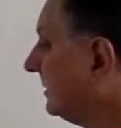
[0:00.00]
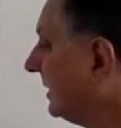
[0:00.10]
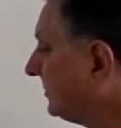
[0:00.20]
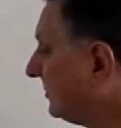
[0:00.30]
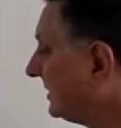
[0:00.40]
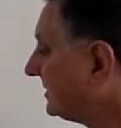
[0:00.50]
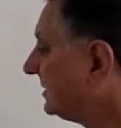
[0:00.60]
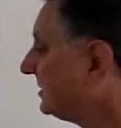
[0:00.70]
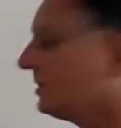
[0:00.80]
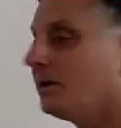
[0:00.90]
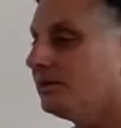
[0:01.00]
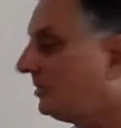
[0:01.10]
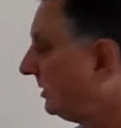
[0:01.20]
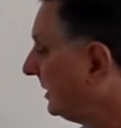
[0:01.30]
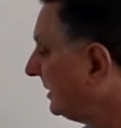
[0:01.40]
Nitrates,
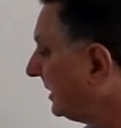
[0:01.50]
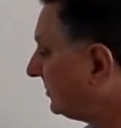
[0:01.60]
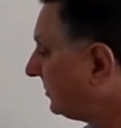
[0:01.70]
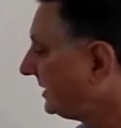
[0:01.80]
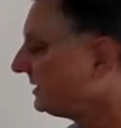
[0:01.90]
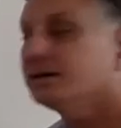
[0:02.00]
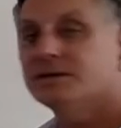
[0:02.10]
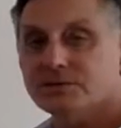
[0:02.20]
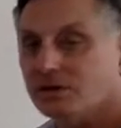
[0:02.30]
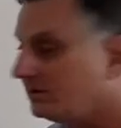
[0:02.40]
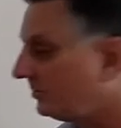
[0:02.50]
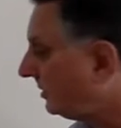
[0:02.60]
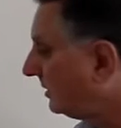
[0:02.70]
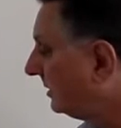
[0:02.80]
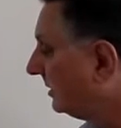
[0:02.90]
soluble. Nitrate,
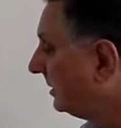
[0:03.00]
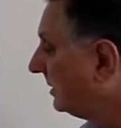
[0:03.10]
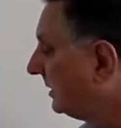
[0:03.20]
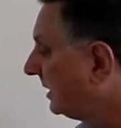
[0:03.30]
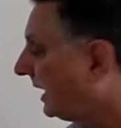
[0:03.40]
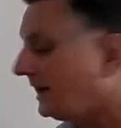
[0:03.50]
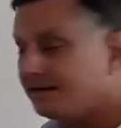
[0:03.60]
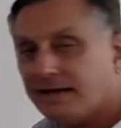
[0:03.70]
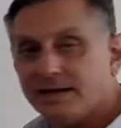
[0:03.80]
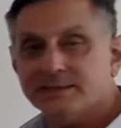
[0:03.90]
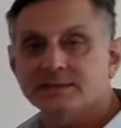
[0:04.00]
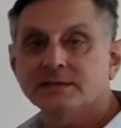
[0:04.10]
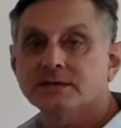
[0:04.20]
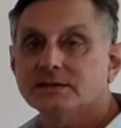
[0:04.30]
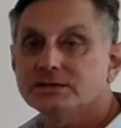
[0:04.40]
soluble. Iodides,
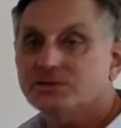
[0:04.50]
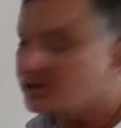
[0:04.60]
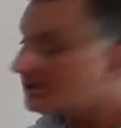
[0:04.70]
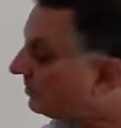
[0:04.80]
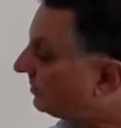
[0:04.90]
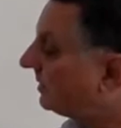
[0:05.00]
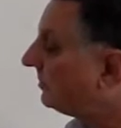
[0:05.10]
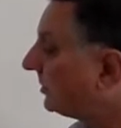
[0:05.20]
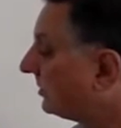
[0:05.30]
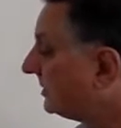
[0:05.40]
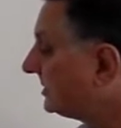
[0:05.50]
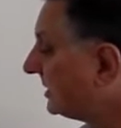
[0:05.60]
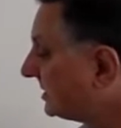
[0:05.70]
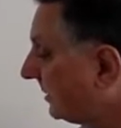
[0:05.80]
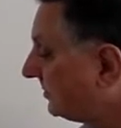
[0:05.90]
soluble, but mercury is an
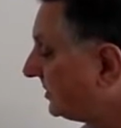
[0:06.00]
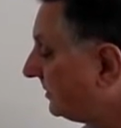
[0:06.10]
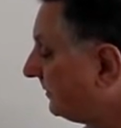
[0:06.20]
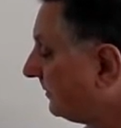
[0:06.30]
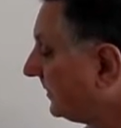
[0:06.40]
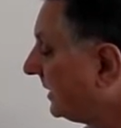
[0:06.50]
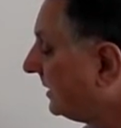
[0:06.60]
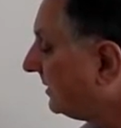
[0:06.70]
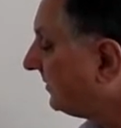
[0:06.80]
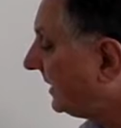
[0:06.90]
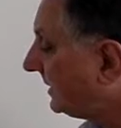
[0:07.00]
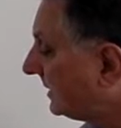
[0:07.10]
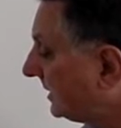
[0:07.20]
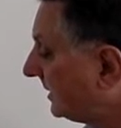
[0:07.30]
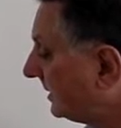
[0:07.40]
exception. And then
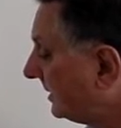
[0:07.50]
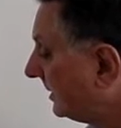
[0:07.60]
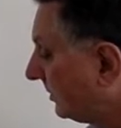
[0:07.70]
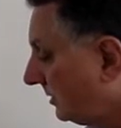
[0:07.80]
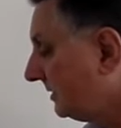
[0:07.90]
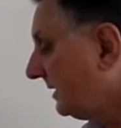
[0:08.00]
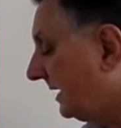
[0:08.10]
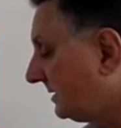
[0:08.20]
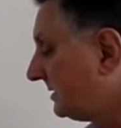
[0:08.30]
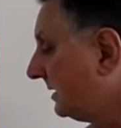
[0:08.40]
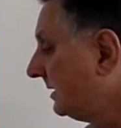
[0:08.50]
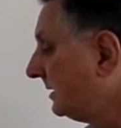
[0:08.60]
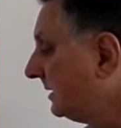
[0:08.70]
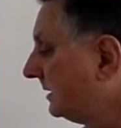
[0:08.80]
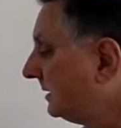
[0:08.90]
finally, well, next,
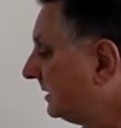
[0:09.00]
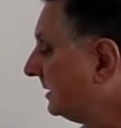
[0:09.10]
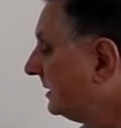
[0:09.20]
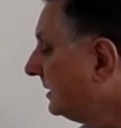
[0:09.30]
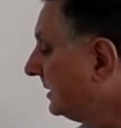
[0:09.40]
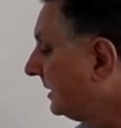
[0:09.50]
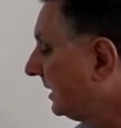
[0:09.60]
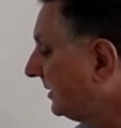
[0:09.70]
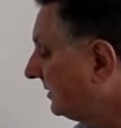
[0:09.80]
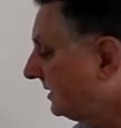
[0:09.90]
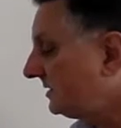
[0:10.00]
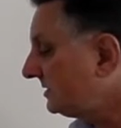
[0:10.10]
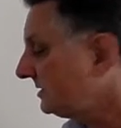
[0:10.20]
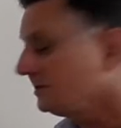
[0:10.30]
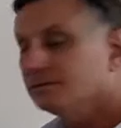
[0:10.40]

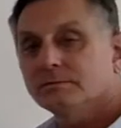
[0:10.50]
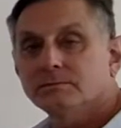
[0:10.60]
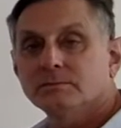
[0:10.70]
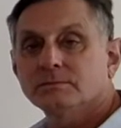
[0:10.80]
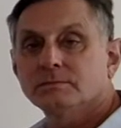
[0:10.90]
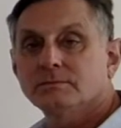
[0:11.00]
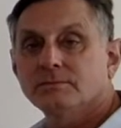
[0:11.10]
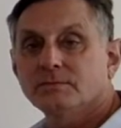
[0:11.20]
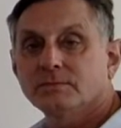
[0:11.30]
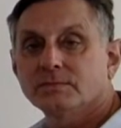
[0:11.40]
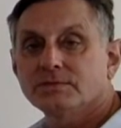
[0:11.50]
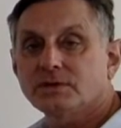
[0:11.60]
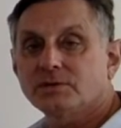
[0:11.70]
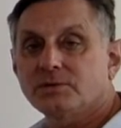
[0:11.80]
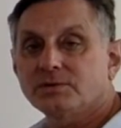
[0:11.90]
this,
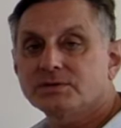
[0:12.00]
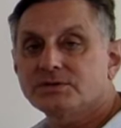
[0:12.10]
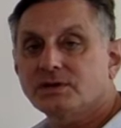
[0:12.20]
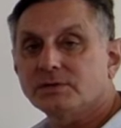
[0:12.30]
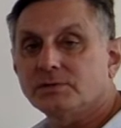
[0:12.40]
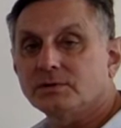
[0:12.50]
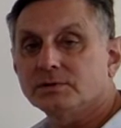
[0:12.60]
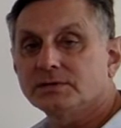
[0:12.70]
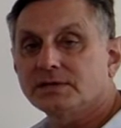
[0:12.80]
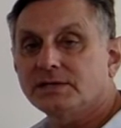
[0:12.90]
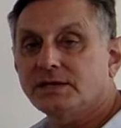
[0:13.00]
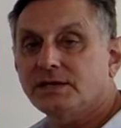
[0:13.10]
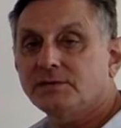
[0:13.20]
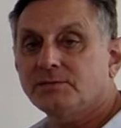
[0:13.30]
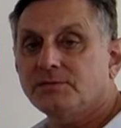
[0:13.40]
soluble or insoluble?
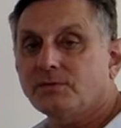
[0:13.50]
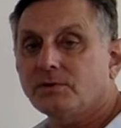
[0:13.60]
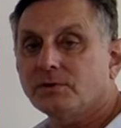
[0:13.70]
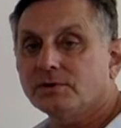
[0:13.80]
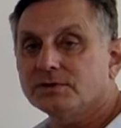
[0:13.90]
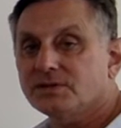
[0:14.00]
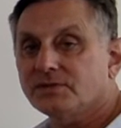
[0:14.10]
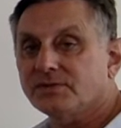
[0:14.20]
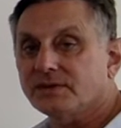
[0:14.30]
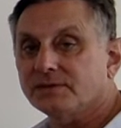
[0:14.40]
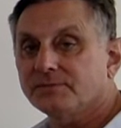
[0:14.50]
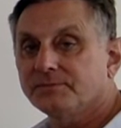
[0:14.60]
Titanium 4 sulfate.